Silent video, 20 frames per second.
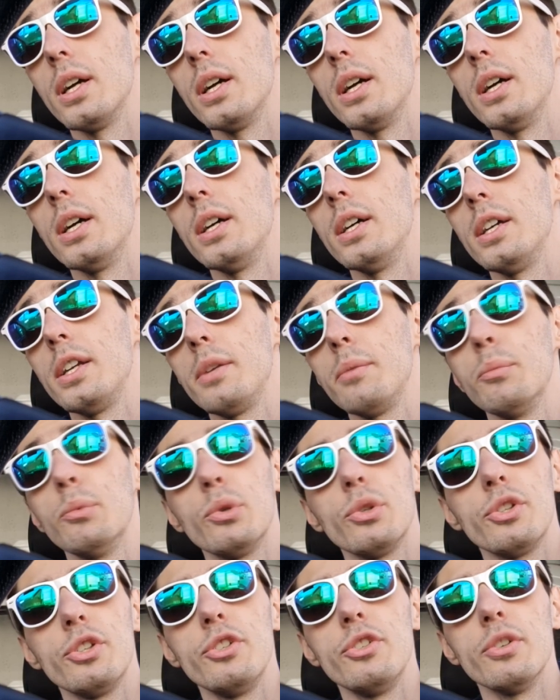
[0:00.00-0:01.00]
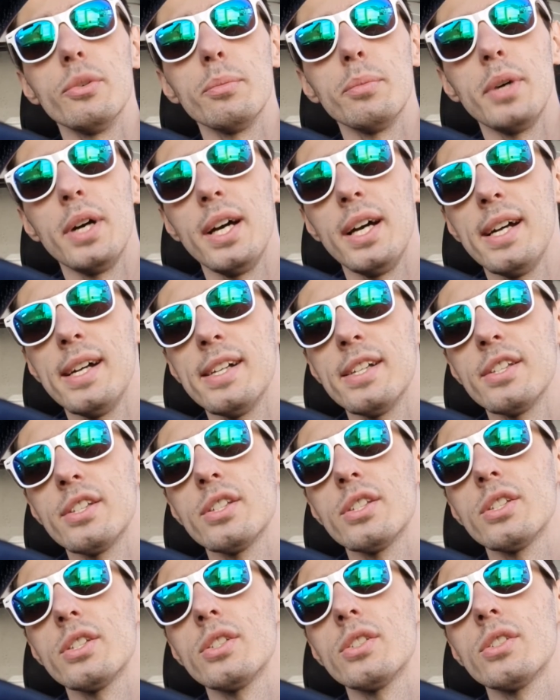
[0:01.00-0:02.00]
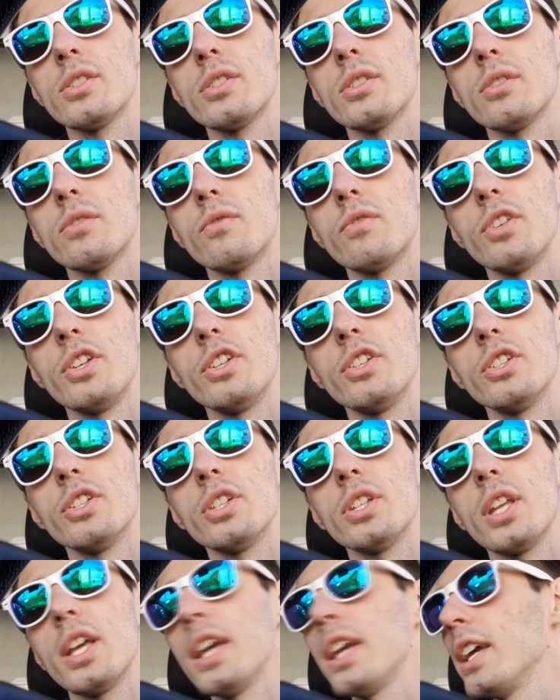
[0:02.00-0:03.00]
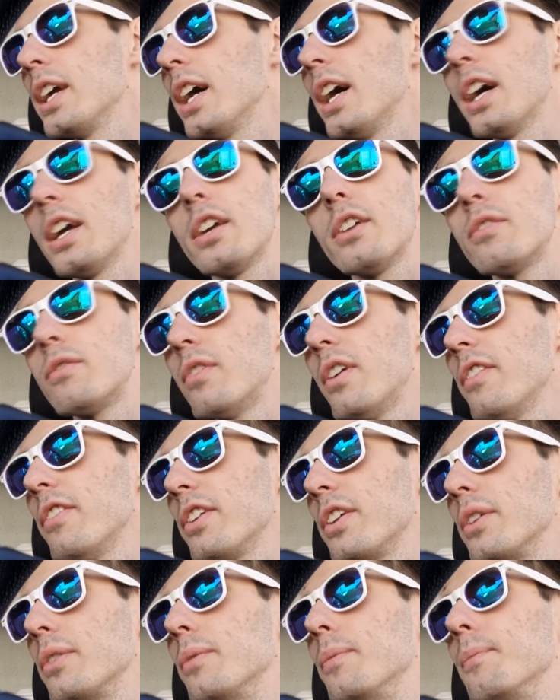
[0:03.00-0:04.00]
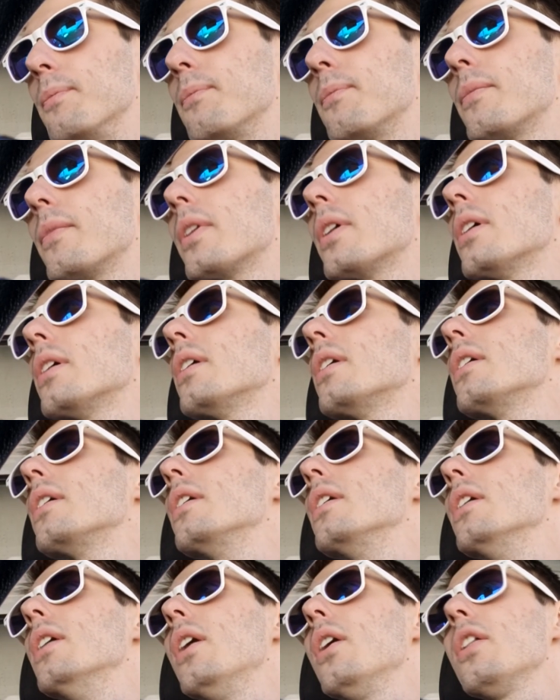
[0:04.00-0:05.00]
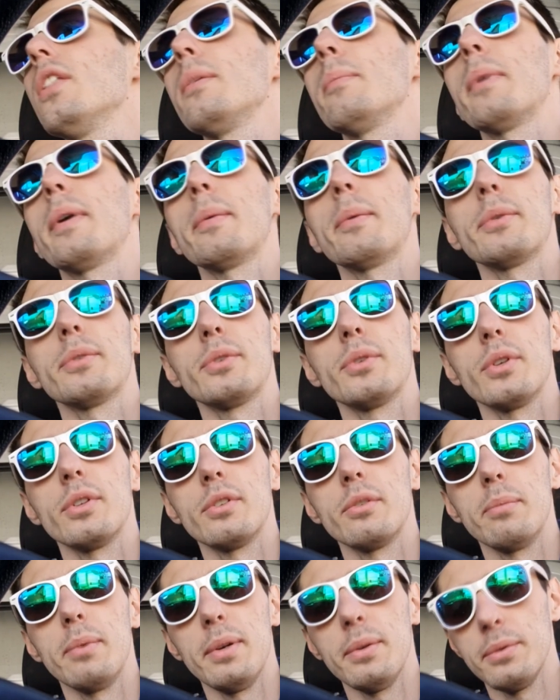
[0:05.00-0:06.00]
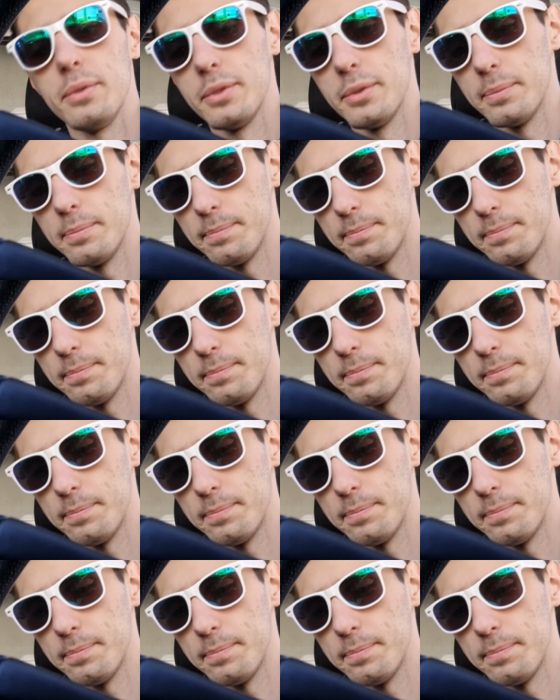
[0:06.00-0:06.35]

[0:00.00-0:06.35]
a multi-drop has reached a higher revenue, only by about £200.